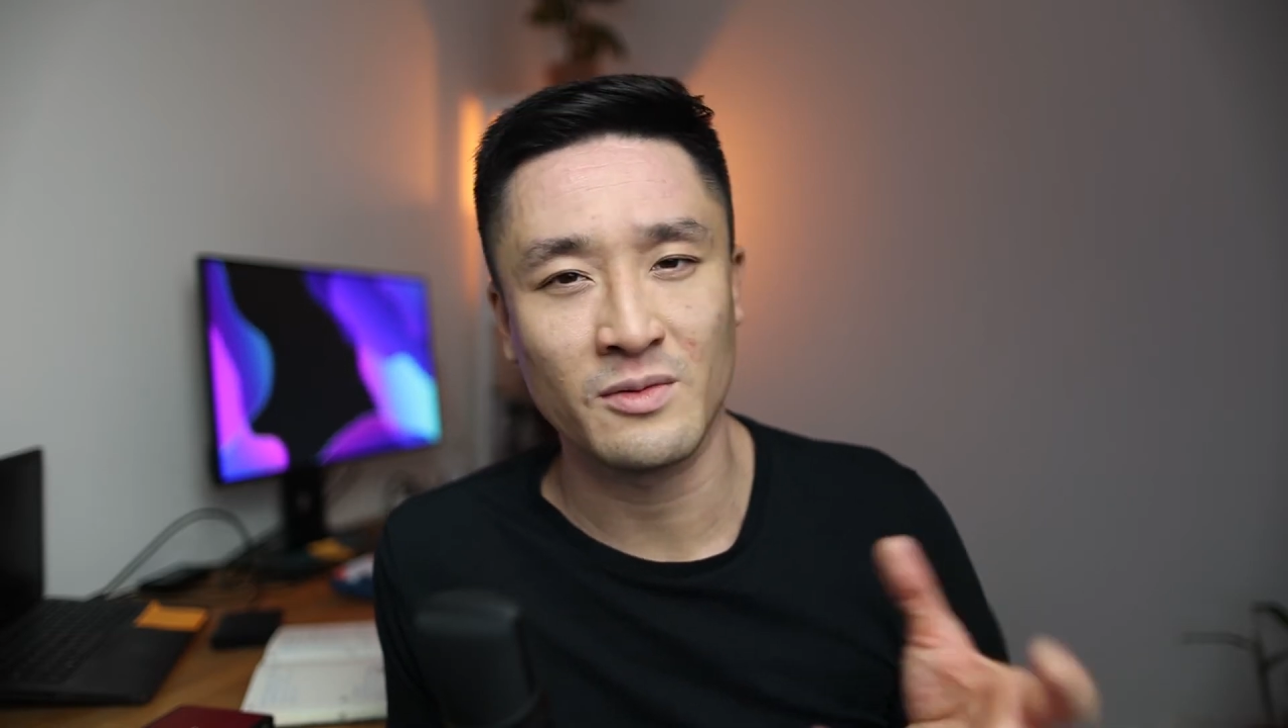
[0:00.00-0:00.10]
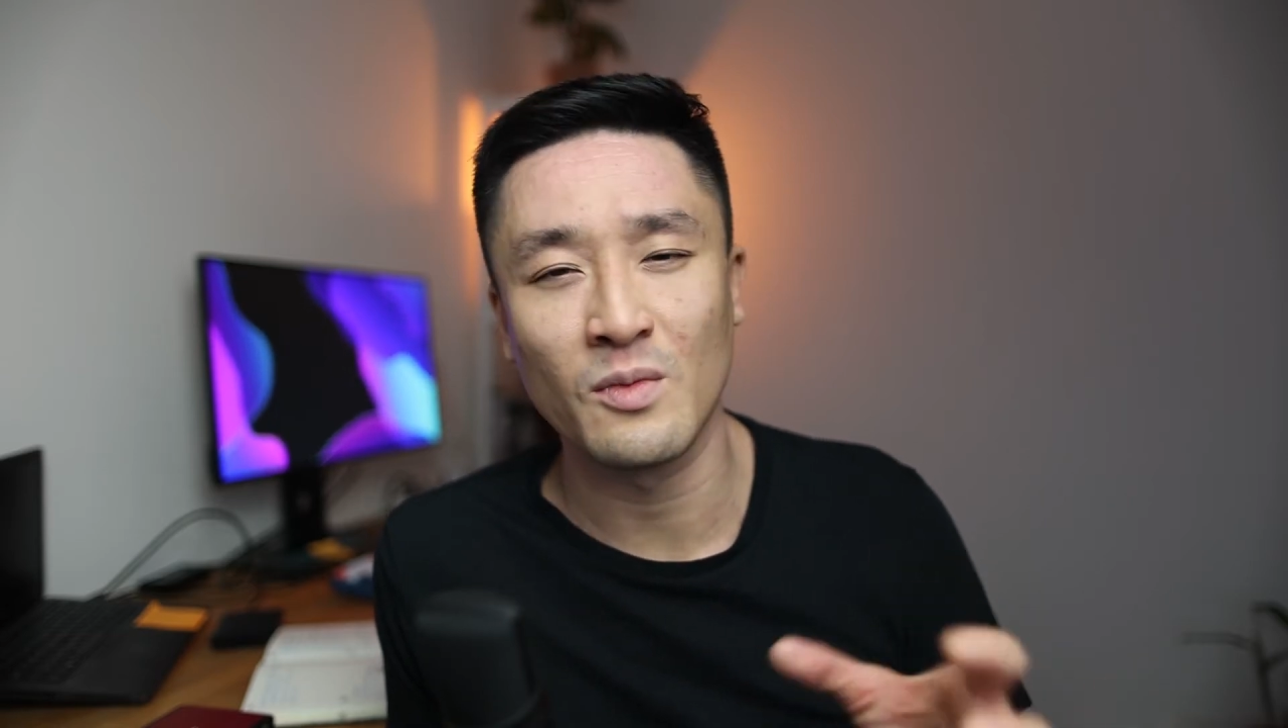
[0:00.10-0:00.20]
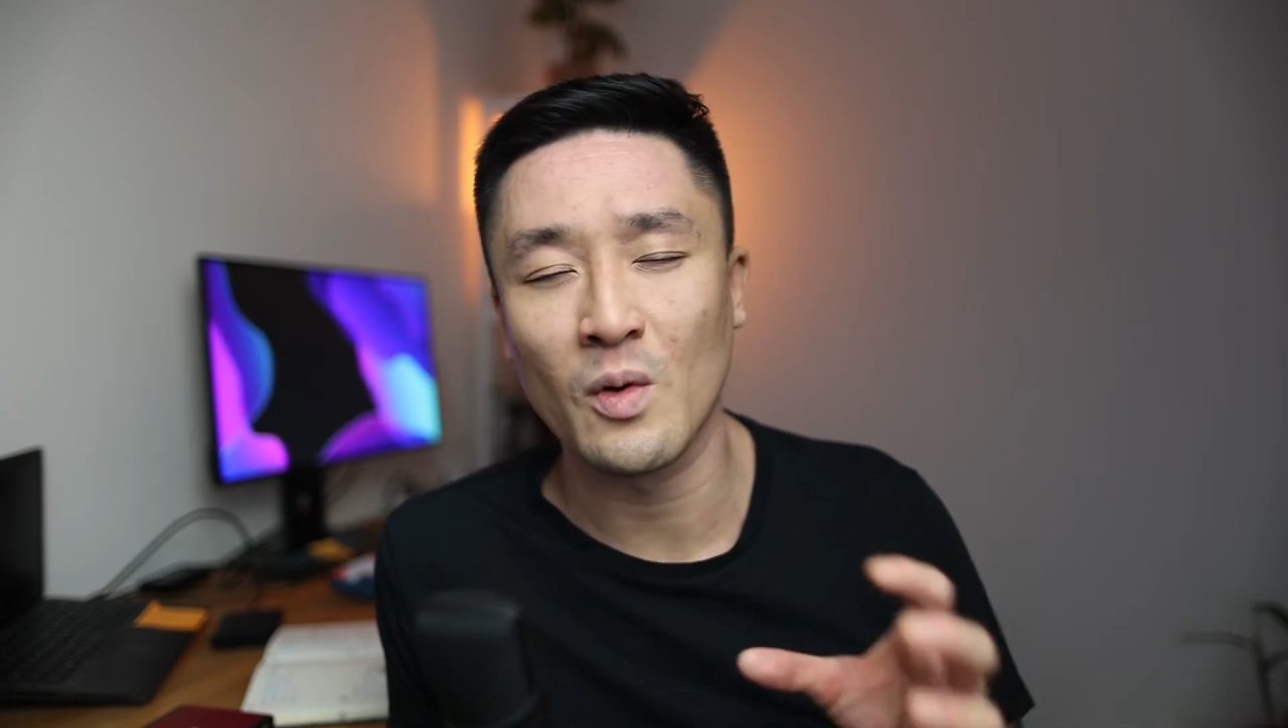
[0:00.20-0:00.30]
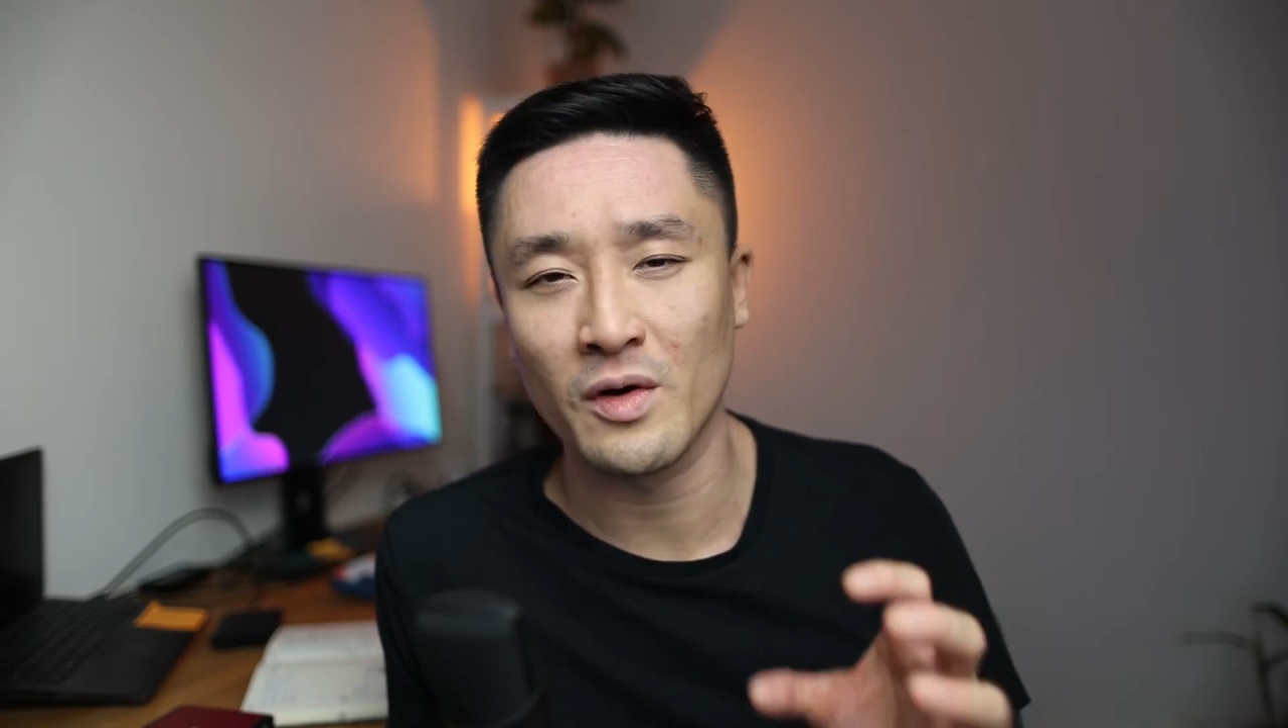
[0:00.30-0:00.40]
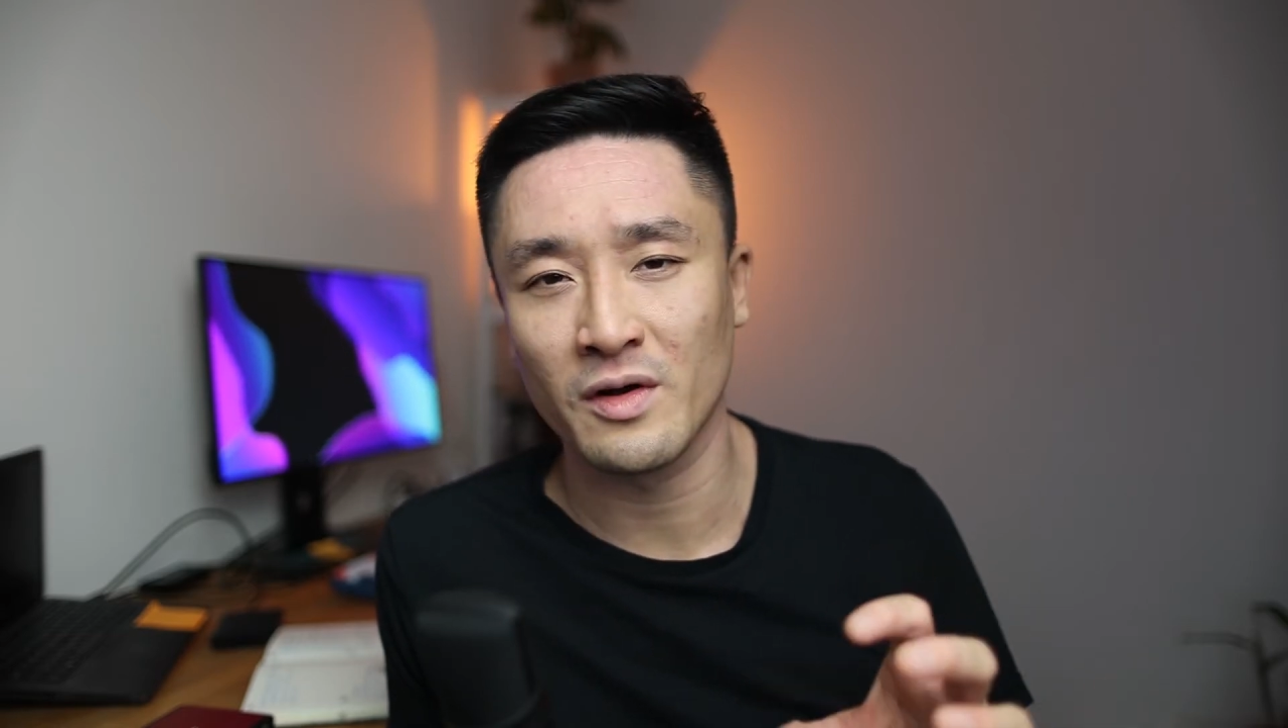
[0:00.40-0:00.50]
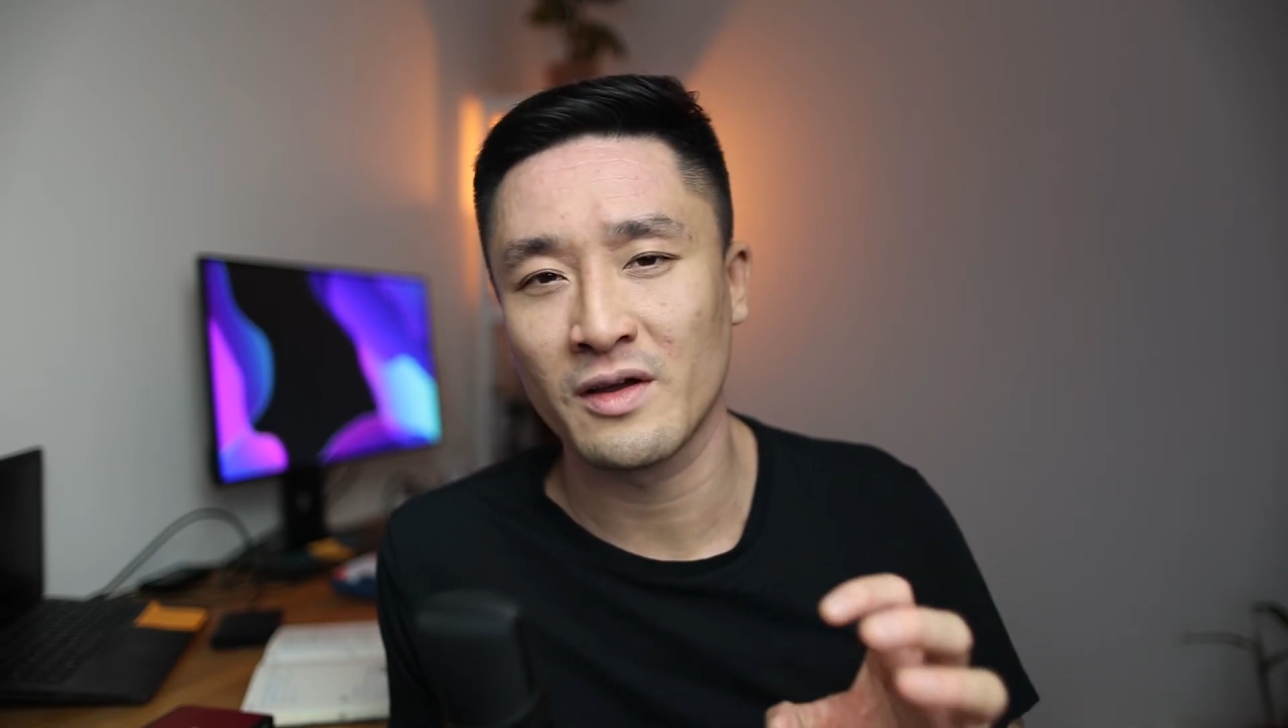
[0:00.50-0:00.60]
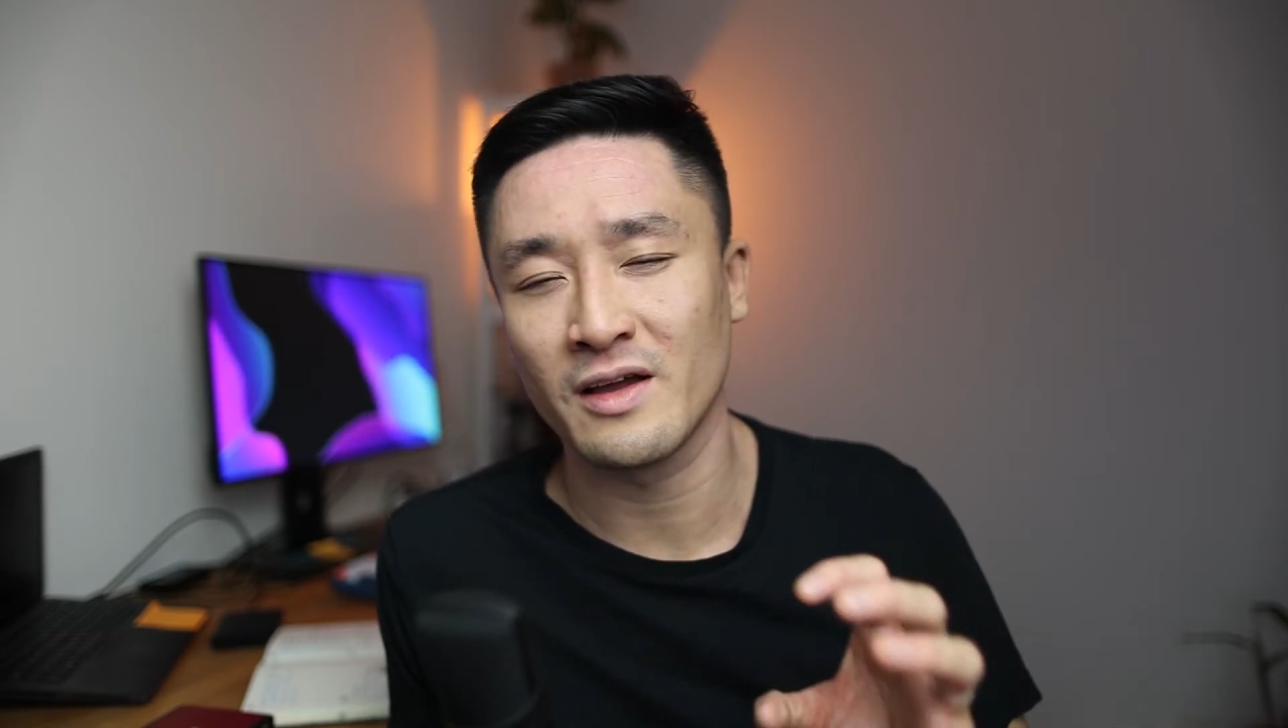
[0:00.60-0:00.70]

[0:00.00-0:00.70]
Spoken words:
more